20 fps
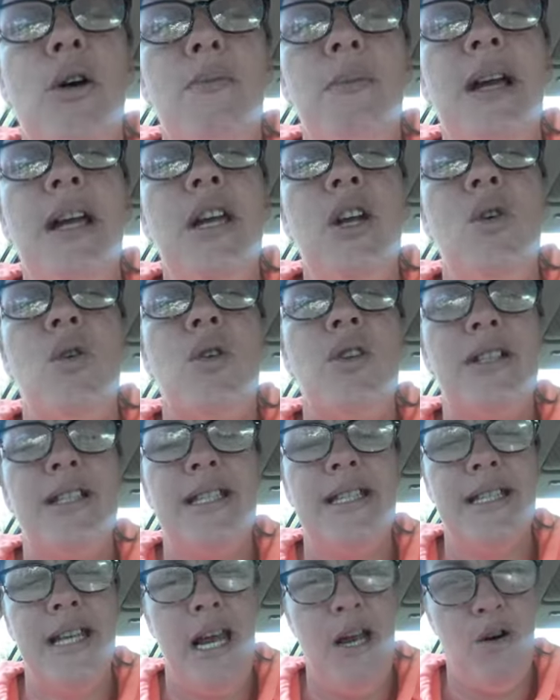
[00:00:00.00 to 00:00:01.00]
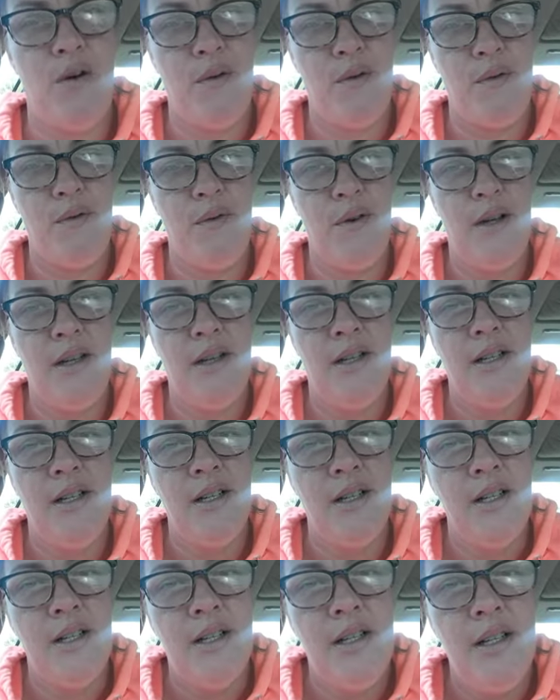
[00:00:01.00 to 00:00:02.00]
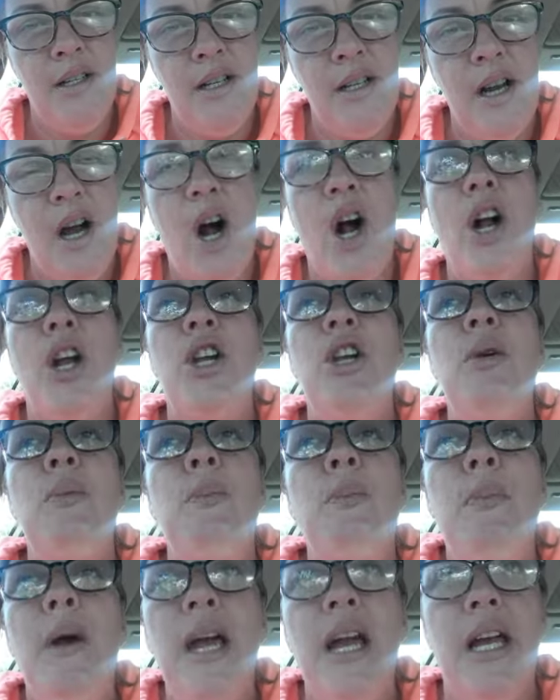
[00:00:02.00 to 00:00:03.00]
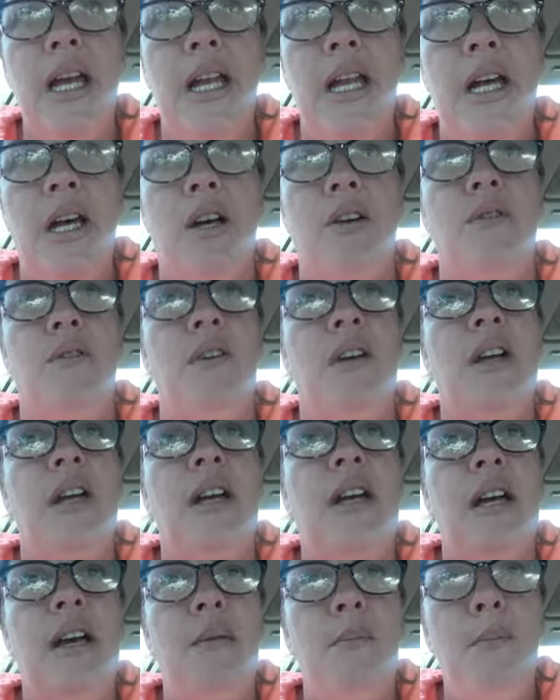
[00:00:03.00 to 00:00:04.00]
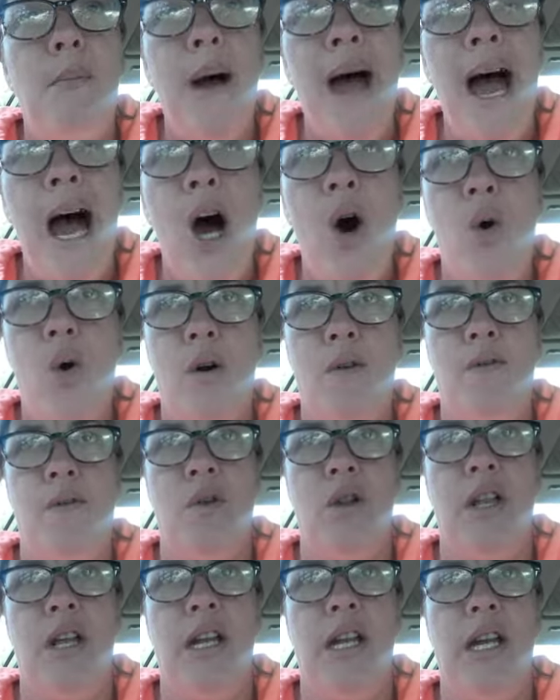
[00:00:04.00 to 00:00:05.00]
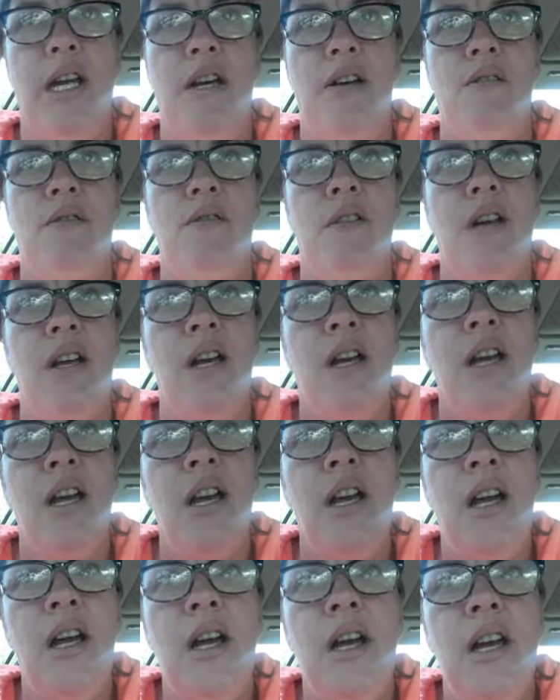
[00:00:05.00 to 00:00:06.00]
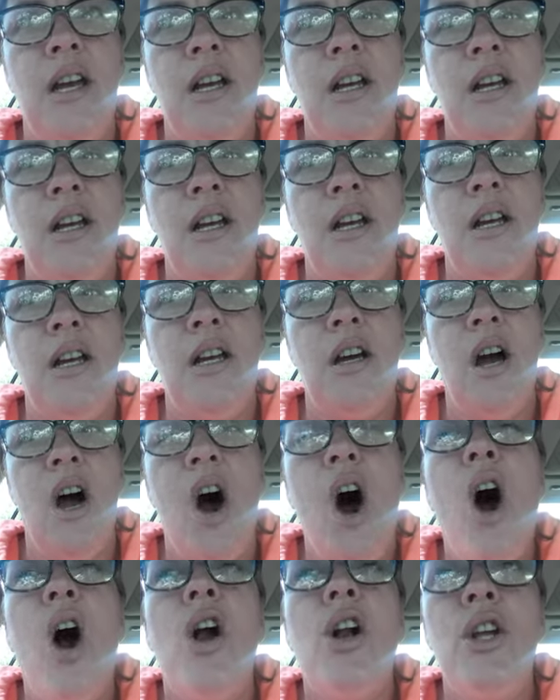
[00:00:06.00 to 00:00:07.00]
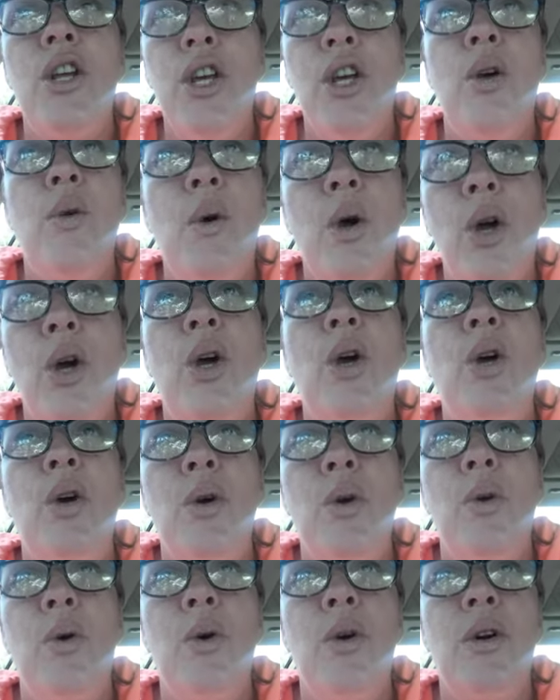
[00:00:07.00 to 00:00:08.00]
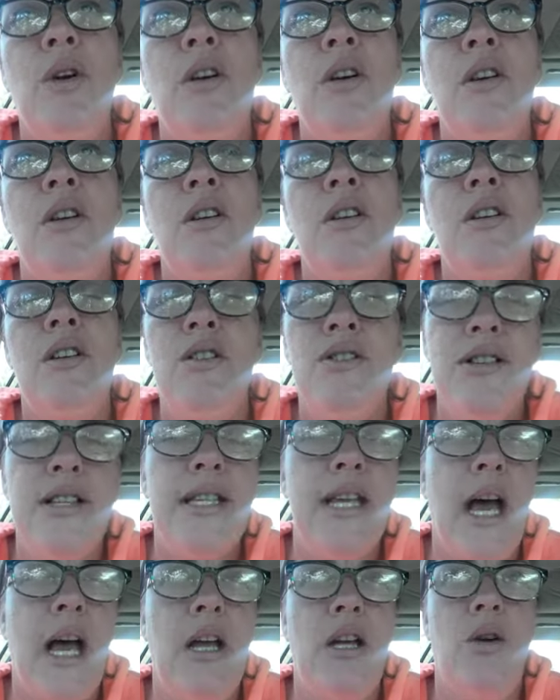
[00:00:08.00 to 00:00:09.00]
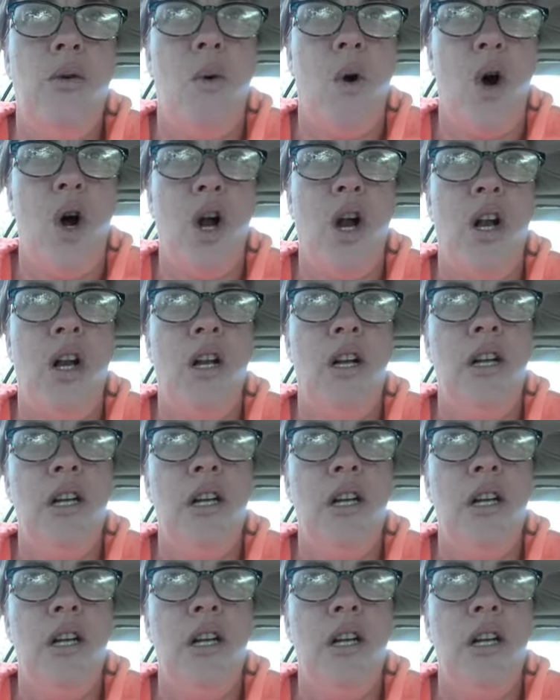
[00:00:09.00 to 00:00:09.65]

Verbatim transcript: me yourself. Are you big enough and powerful enough are you who you say you are?